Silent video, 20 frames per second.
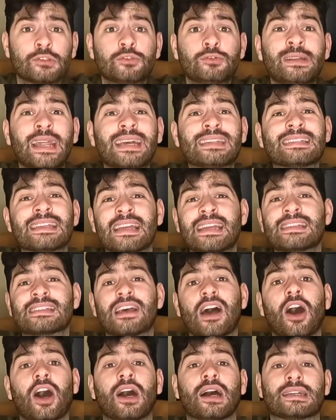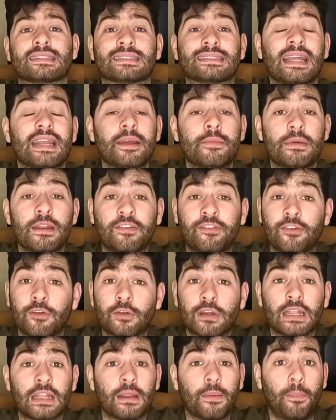Núñez is a centre
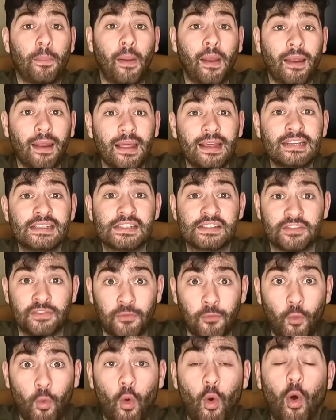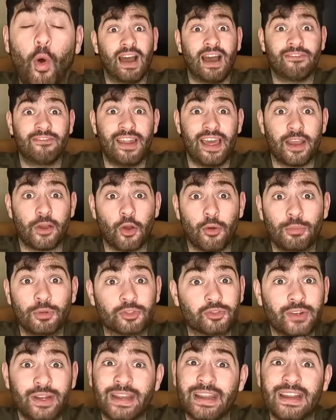midfielder that plays for Atletico
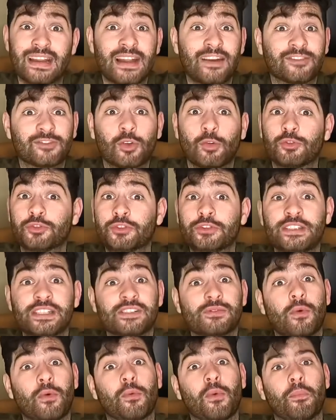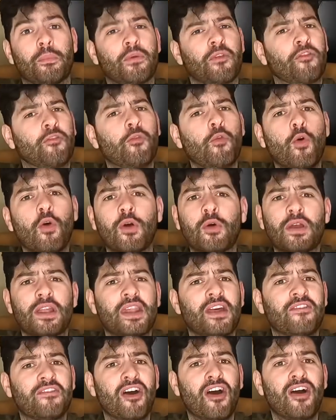Madrid. And I've told you this before in an